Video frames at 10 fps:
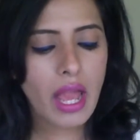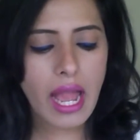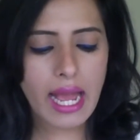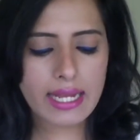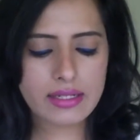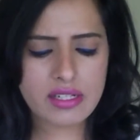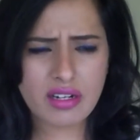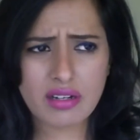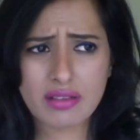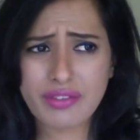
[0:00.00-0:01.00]
And
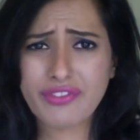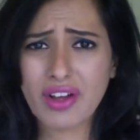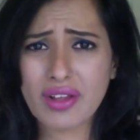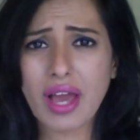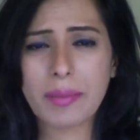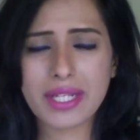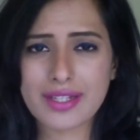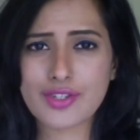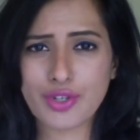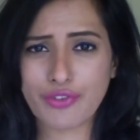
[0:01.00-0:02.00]

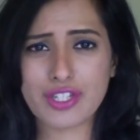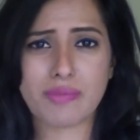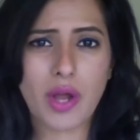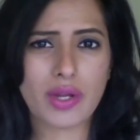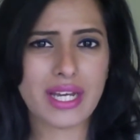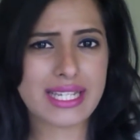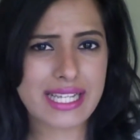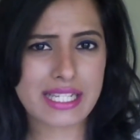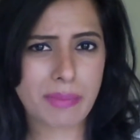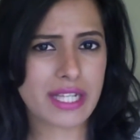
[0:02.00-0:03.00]
the Studio Fix powder is
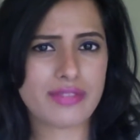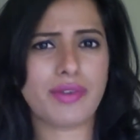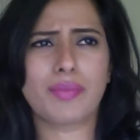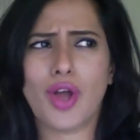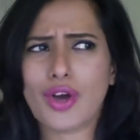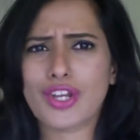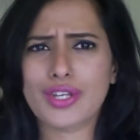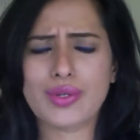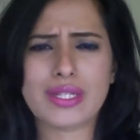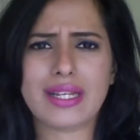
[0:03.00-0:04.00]
expensive. I'm not going to
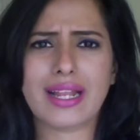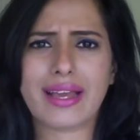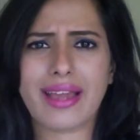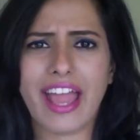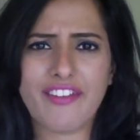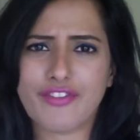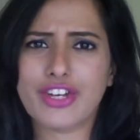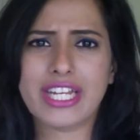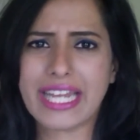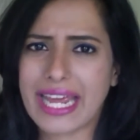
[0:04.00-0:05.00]
use it like
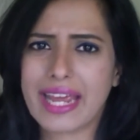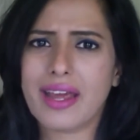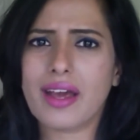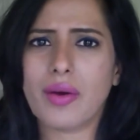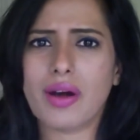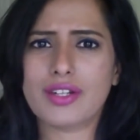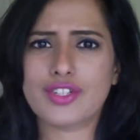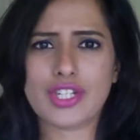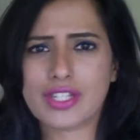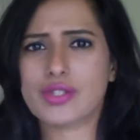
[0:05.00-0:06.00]
every day
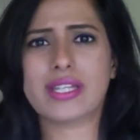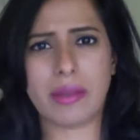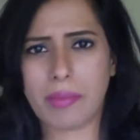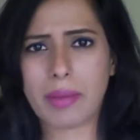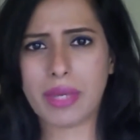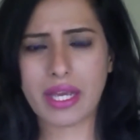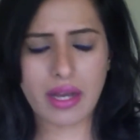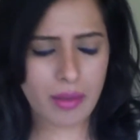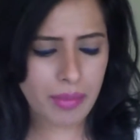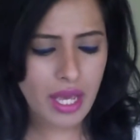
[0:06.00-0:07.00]
just to set my
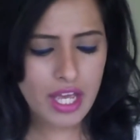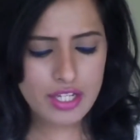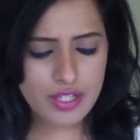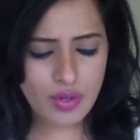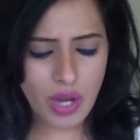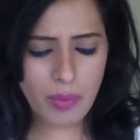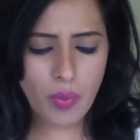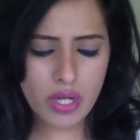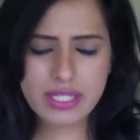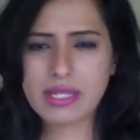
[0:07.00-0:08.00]
makeup. So I
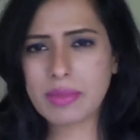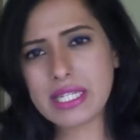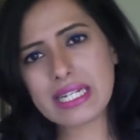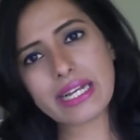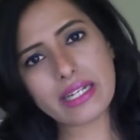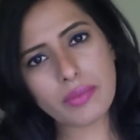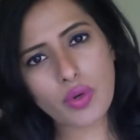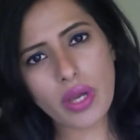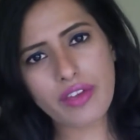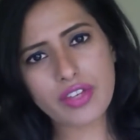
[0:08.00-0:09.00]
wanted something slightly
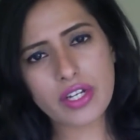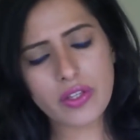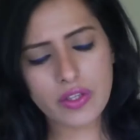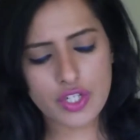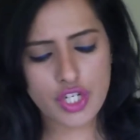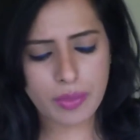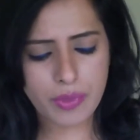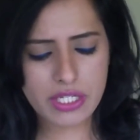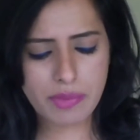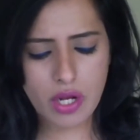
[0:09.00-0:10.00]
more heavier than the sheer
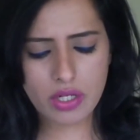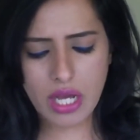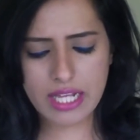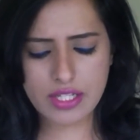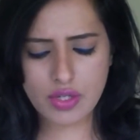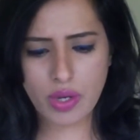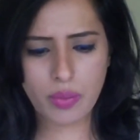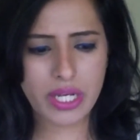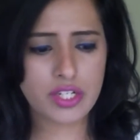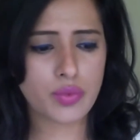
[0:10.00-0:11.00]
press powder, and so I
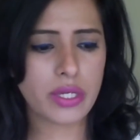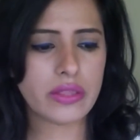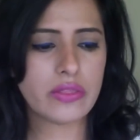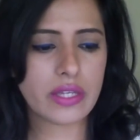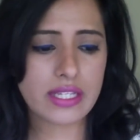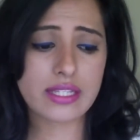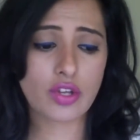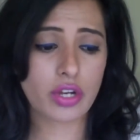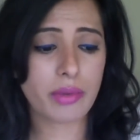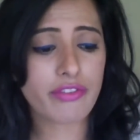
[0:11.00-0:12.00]
went with this.
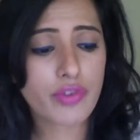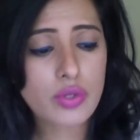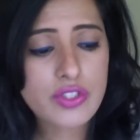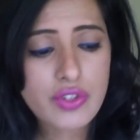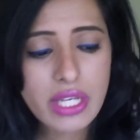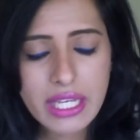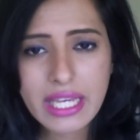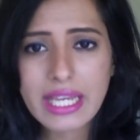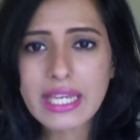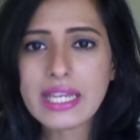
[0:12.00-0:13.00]
Sorry, that phone's
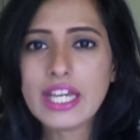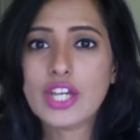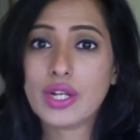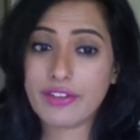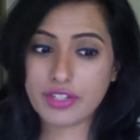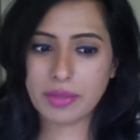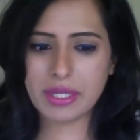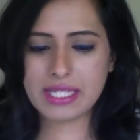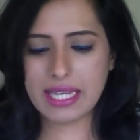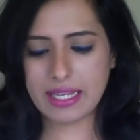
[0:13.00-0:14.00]
ringing. You have to give
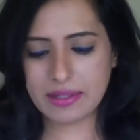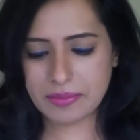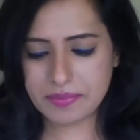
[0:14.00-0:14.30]
me a second.